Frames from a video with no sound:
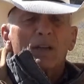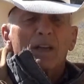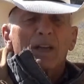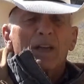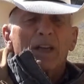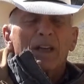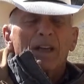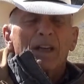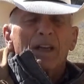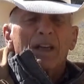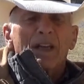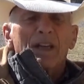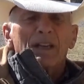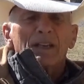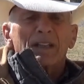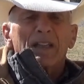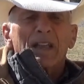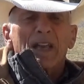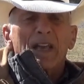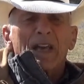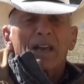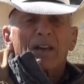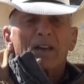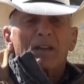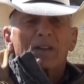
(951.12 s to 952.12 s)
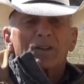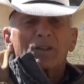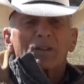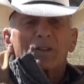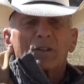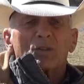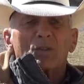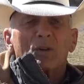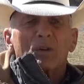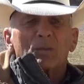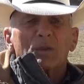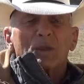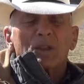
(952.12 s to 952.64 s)
had cattle,
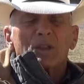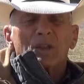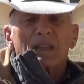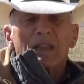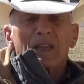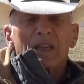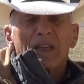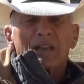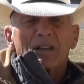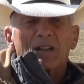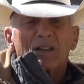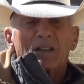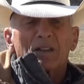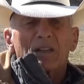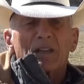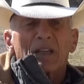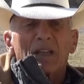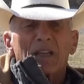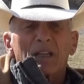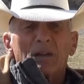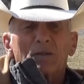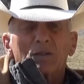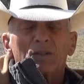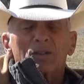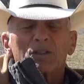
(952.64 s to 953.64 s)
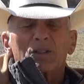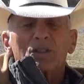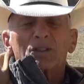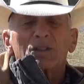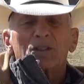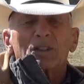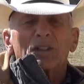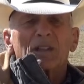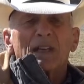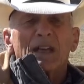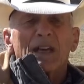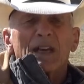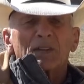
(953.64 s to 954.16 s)
so I mean cattle and hay was
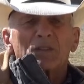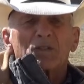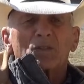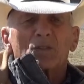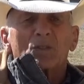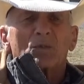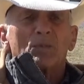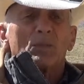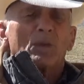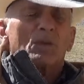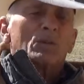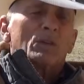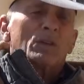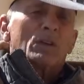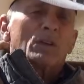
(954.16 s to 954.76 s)
just a natural, but we